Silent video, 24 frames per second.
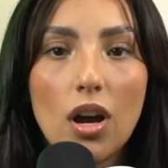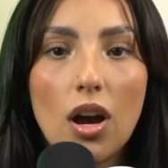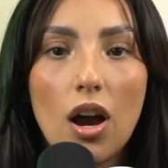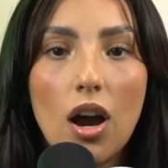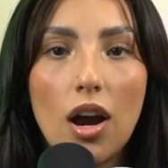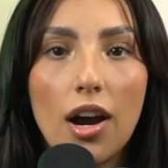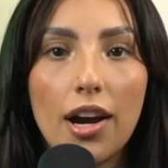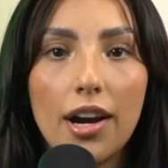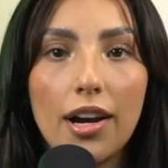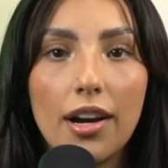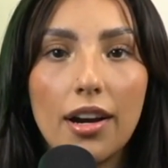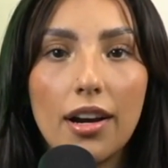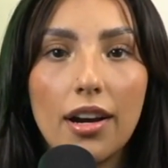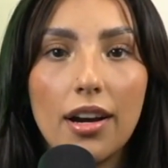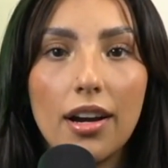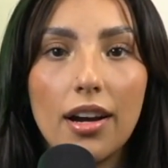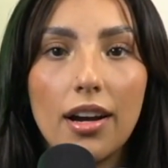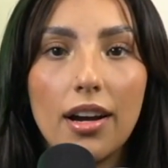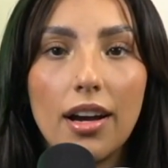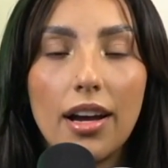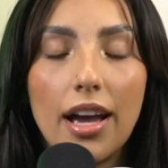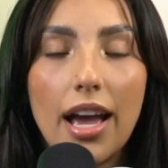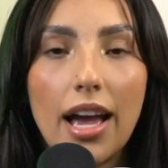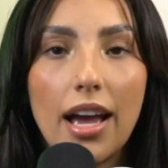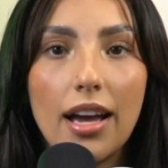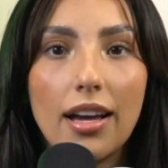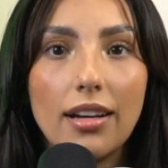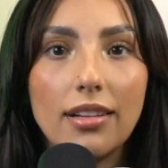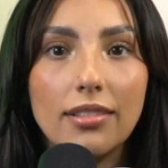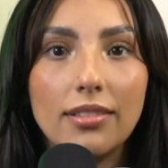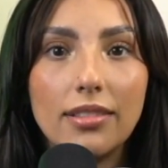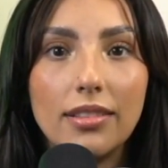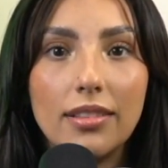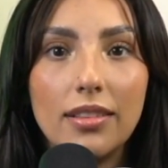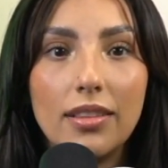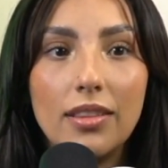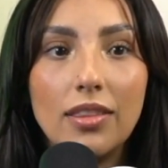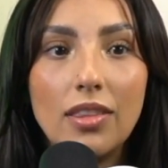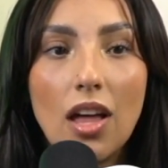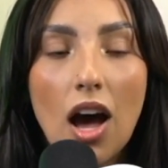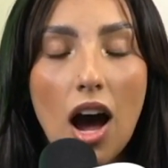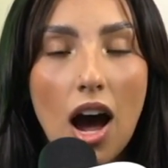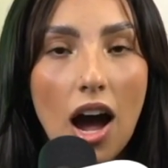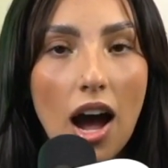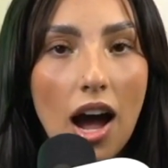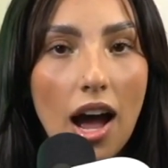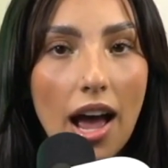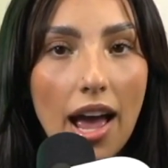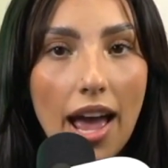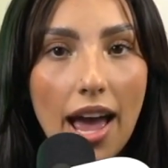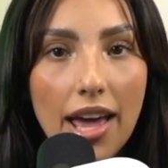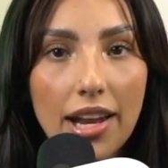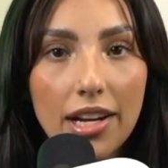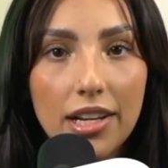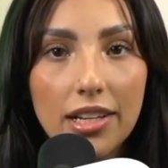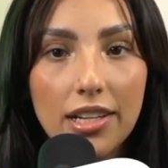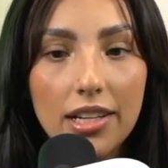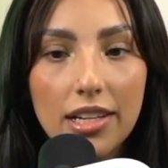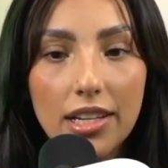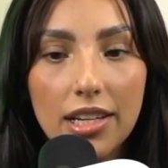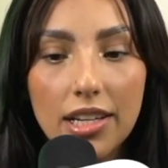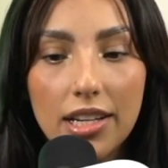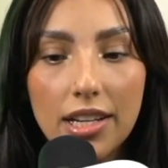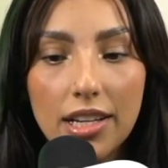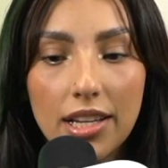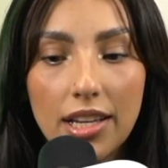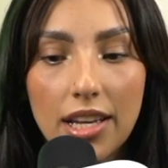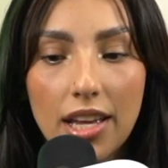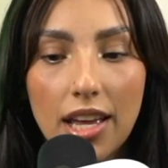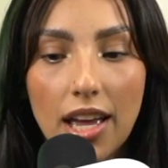are not at a good